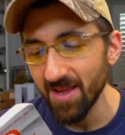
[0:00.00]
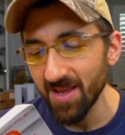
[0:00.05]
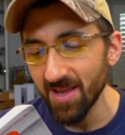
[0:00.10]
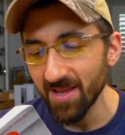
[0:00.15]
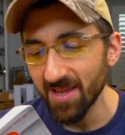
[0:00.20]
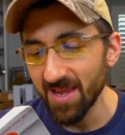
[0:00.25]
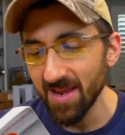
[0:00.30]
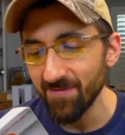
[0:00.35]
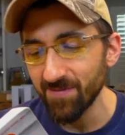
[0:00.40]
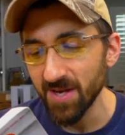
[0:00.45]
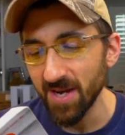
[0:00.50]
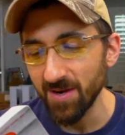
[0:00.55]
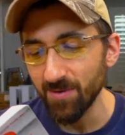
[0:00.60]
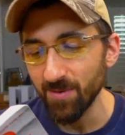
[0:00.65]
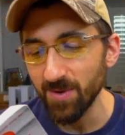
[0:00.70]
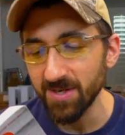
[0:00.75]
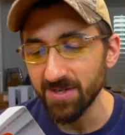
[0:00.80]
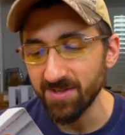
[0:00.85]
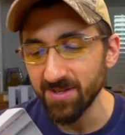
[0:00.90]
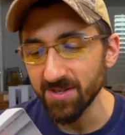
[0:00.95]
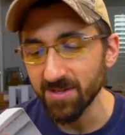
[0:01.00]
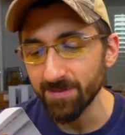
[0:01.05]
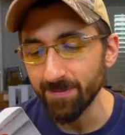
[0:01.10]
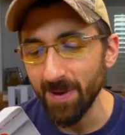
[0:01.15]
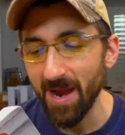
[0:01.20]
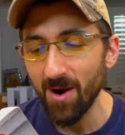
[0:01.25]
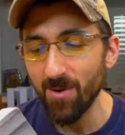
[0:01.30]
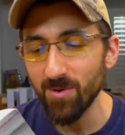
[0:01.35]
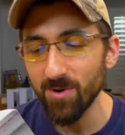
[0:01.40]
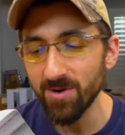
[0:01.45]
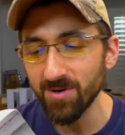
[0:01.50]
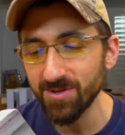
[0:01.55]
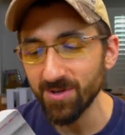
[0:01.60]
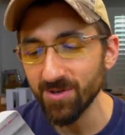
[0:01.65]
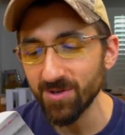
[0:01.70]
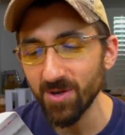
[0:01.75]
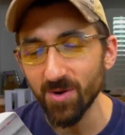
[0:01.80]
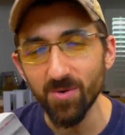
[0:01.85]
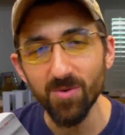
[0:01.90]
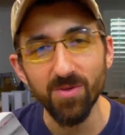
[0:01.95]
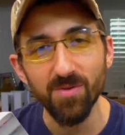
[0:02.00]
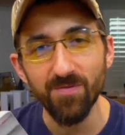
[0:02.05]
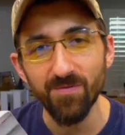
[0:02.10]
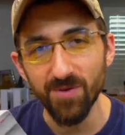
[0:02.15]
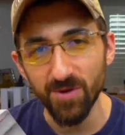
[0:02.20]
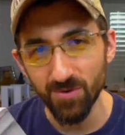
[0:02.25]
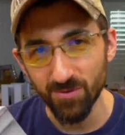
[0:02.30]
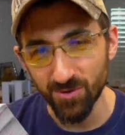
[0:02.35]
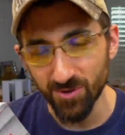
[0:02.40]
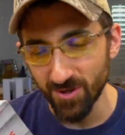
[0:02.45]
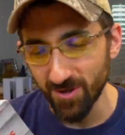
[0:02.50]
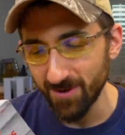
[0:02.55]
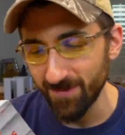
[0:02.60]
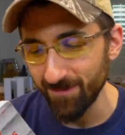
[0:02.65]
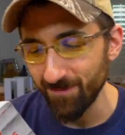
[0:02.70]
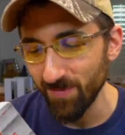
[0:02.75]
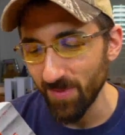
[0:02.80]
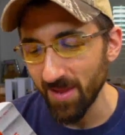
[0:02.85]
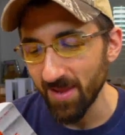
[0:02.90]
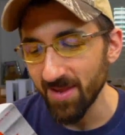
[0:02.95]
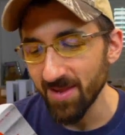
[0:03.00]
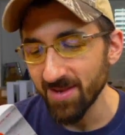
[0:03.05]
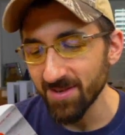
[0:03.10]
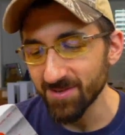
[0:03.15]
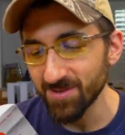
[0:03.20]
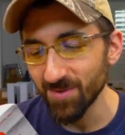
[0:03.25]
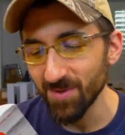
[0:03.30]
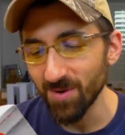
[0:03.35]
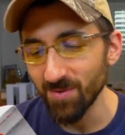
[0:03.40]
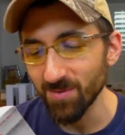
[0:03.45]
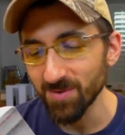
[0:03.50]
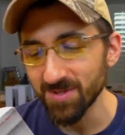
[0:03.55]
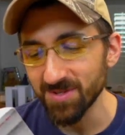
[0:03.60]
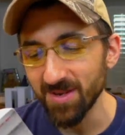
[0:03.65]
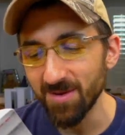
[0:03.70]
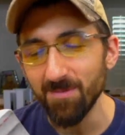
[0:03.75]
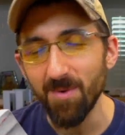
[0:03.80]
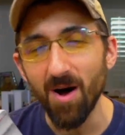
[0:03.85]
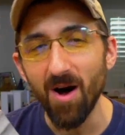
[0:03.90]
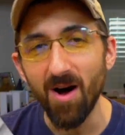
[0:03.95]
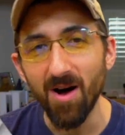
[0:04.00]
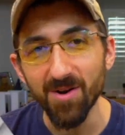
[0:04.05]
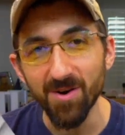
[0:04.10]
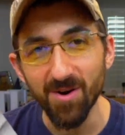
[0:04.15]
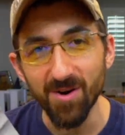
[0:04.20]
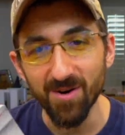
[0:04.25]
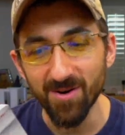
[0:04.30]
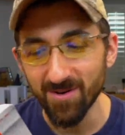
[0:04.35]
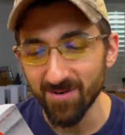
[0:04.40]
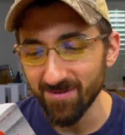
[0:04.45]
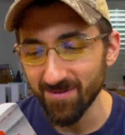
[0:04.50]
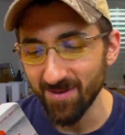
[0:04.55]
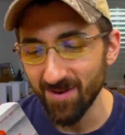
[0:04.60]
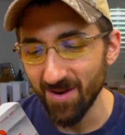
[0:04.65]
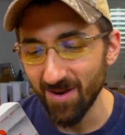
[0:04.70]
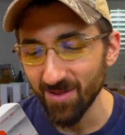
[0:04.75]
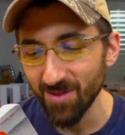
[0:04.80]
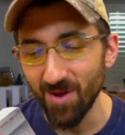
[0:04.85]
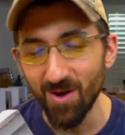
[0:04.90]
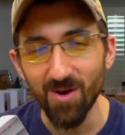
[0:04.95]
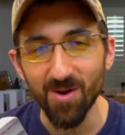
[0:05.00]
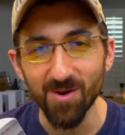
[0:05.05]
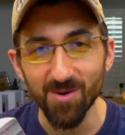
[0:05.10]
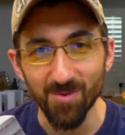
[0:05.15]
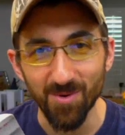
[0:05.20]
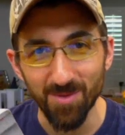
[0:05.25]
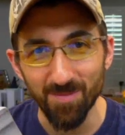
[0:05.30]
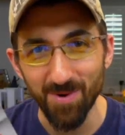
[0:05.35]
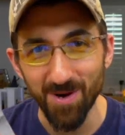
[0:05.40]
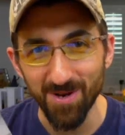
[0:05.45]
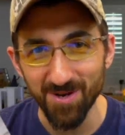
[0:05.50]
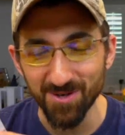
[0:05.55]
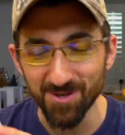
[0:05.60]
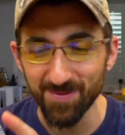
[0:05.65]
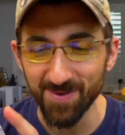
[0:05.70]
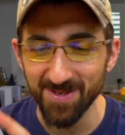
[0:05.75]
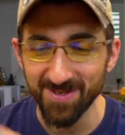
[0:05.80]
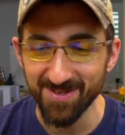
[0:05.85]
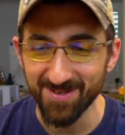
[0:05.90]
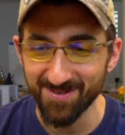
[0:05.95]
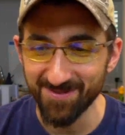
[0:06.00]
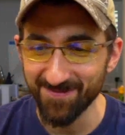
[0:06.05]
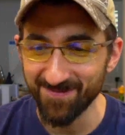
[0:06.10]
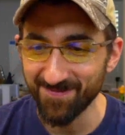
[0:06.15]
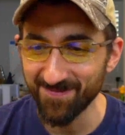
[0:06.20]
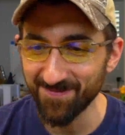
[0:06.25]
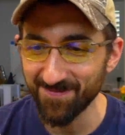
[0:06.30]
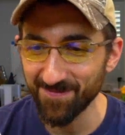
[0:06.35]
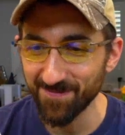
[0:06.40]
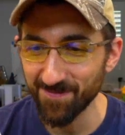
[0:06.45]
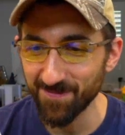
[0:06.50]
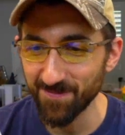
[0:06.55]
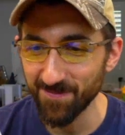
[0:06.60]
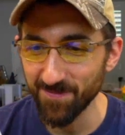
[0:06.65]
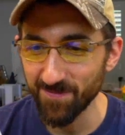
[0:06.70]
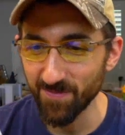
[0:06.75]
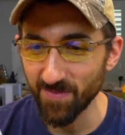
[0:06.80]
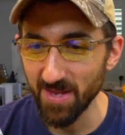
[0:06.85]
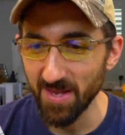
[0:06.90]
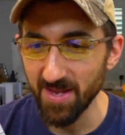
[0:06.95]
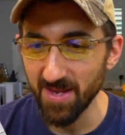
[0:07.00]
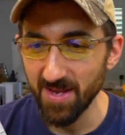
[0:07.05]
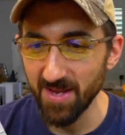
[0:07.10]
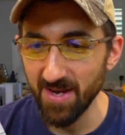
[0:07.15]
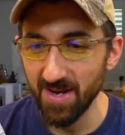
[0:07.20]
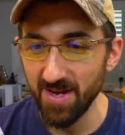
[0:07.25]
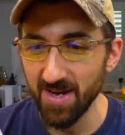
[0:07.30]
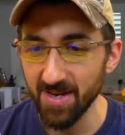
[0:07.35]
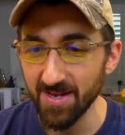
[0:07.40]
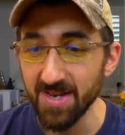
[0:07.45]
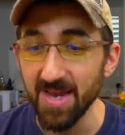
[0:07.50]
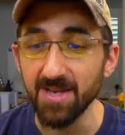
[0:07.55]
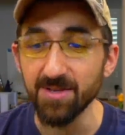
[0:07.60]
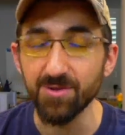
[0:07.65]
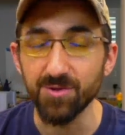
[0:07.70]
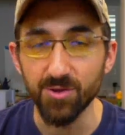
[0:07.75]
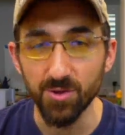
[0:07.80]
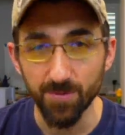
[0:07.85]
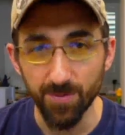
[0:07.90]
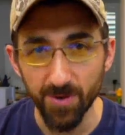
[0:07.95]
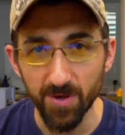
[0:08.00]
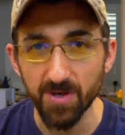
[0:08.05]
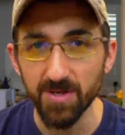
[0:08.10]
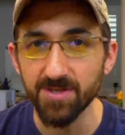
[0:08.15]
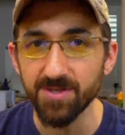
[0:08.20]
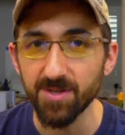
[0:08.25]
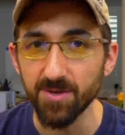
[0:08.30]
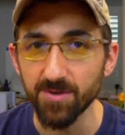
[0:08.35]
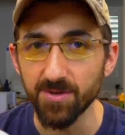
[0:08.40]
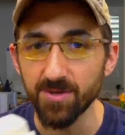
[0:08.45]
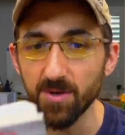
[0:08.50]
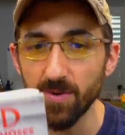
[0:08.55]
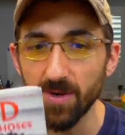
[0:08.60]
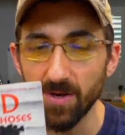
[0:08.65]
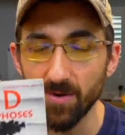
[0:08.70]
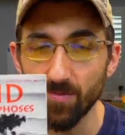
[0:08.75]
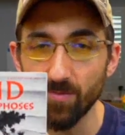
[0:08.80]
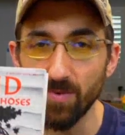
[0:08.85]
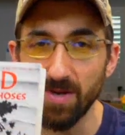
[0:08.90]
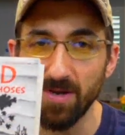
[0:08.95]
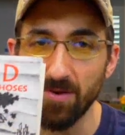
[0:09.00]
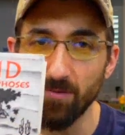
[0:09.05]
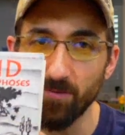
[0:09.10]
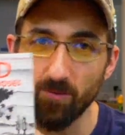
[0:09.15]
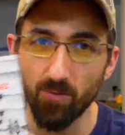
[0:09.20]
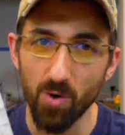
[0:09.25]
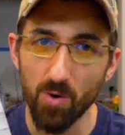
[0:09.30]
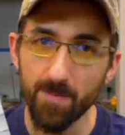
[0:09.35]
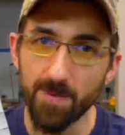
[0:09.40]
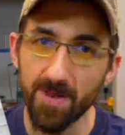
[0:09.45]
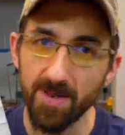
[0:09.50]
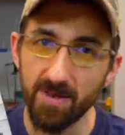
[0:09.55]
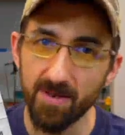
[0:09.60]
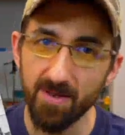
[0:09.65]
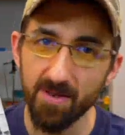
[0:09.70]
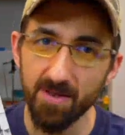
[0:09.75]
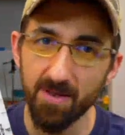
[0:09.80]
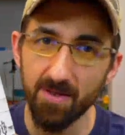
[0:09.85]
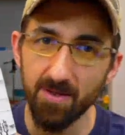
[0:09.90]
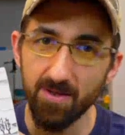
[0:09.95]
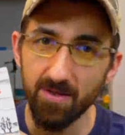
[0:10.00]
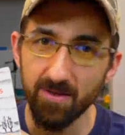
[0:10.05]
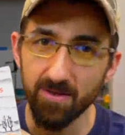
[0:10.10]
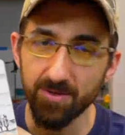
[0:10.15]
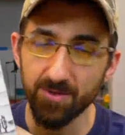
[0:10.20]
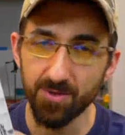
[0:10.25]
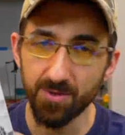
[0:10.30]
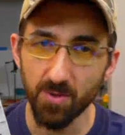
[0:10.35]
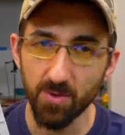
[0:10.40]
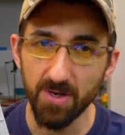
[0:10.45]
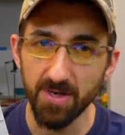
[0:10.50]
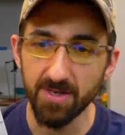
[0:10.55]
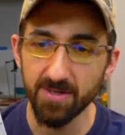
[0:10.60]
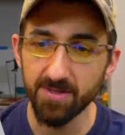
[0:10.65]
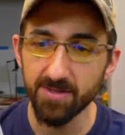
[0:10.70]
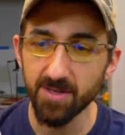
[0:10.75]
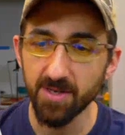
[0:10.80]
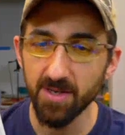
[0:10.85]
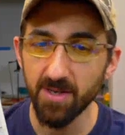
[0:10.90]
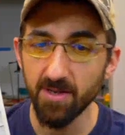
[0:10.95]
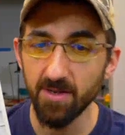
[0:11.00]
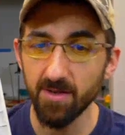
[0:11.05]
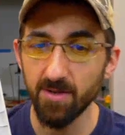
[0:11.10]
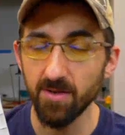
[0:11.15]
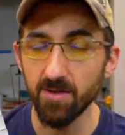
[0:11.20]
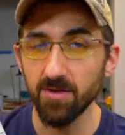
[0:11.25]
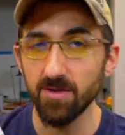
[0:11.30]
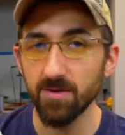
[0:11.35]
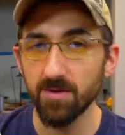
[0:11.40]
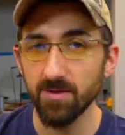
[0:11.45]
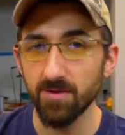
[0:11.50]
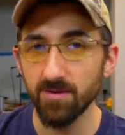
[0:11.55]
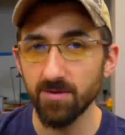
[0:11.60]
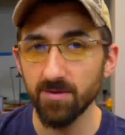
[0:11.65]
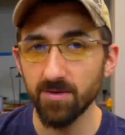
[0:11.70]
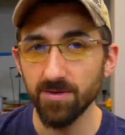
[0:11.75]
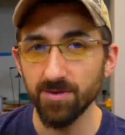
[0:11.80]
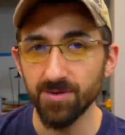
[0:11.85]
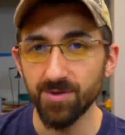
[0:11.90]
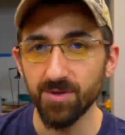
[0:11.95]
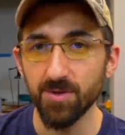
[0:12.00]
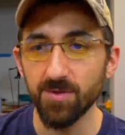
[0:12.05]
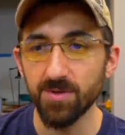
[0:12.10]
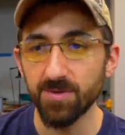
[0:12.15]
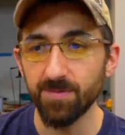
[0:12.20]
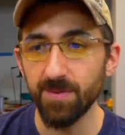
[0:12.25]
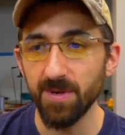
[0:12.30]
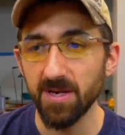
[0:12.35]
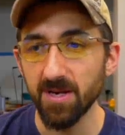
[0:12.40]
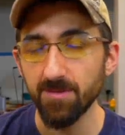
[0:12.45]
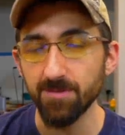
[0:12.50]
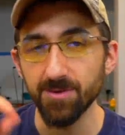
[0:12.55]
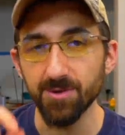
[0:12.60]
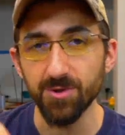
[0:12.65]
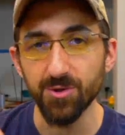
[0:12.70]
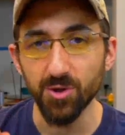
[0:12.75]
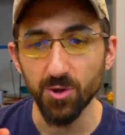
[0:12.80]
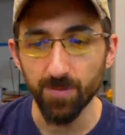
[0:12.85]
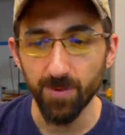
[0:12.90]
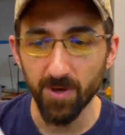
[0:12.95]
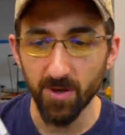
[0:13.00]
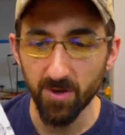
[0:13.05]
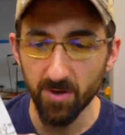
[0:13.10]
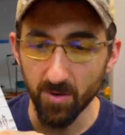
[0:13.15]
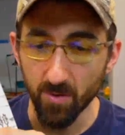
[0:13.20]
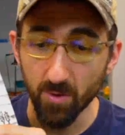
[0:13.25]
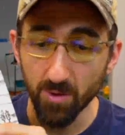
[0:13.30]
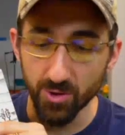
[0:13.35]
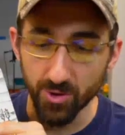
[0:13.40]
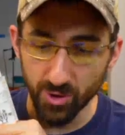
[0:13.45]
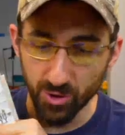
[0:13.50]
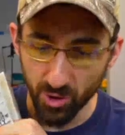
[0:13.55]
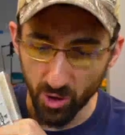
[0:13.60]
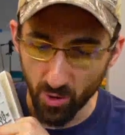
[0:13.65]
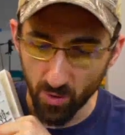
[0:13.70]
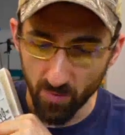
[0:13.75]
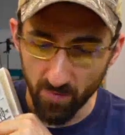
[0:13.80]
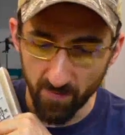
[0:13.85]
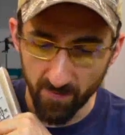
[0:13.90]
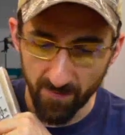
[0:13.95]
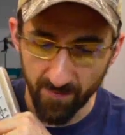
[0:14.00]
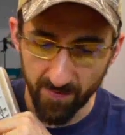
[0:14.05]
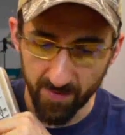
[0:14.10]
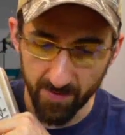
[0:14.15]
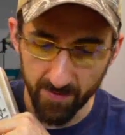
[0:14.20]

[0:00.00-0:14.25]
gave Tiresias power to know the future. So there was some honor along with punishment. Uh, yes, Jupiter is Zeus. So in, in Roman stories, Zeus becomes Jupiter or Jove.